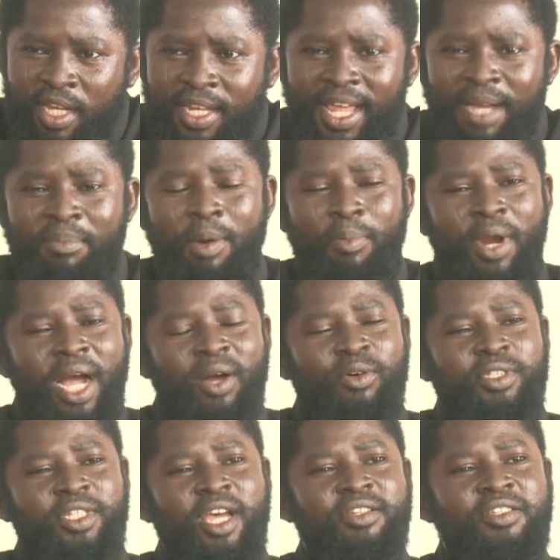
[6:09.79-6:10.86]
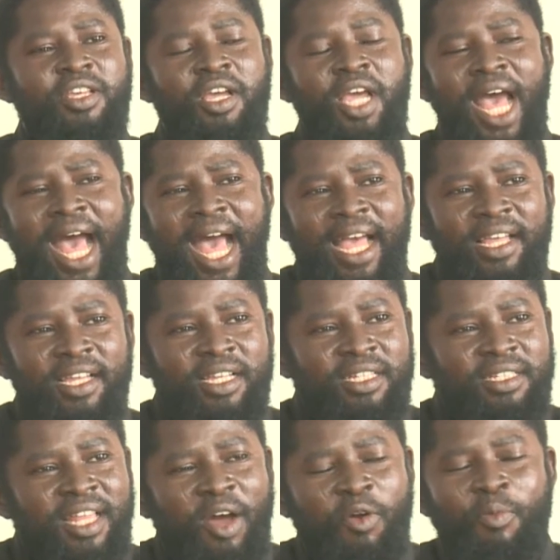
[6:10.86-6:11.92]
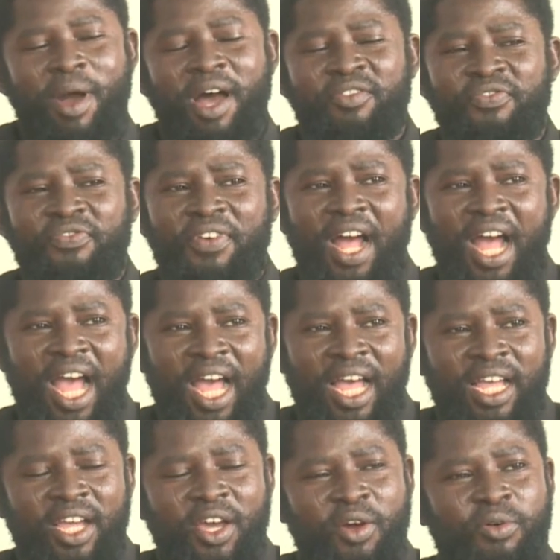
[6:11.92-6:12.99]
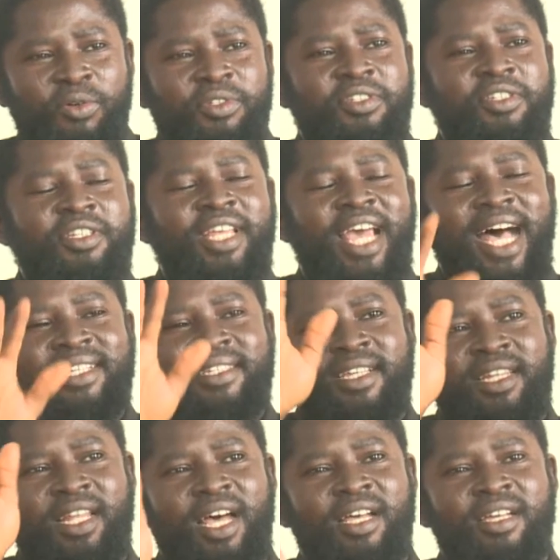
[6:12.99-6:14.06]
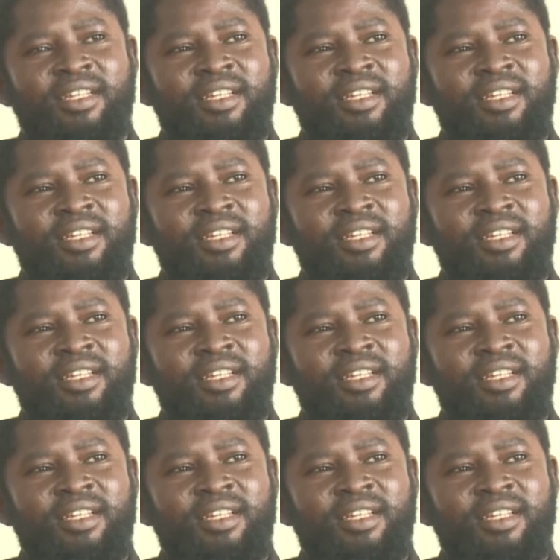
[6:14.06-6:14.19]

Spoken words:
Like my brother, I go tell you, say, guy, that woman fire. Oh, see the arsenal.